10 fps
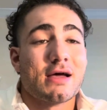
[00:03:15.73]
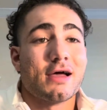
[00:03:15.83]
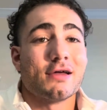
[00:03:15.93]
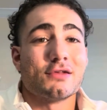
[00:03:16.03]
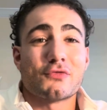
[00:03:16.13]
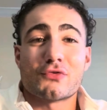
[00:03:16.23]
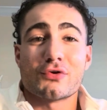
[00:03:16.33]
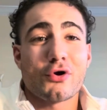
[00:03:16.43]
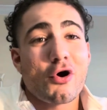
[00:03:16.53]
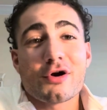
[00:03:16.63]
And if you're
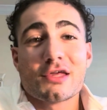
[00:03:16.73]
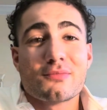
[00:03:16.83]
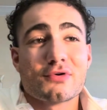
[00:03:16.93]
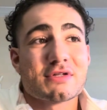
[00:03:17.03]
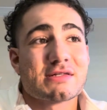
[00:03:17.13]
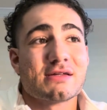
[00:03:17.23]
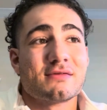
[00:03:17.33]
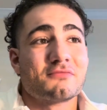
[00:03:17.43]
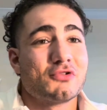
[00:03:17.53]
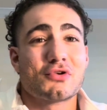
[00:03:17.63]
an Anki
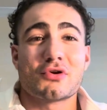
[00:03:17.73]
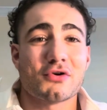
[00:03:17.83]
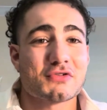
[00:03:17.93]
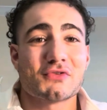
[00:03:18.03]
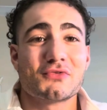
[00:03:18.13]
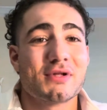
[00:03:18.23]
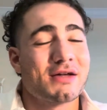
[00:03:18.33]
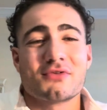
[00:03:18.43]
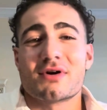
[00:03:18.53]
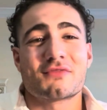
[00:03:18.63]
person, you could also do
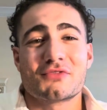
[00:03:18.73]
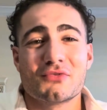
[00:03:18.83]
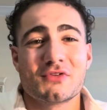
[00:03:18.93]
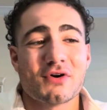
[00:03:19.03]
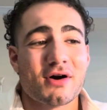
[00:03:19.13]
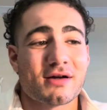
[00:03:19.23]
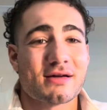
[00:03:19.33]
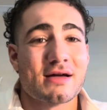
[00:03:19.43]
that. You don't have to do a doc.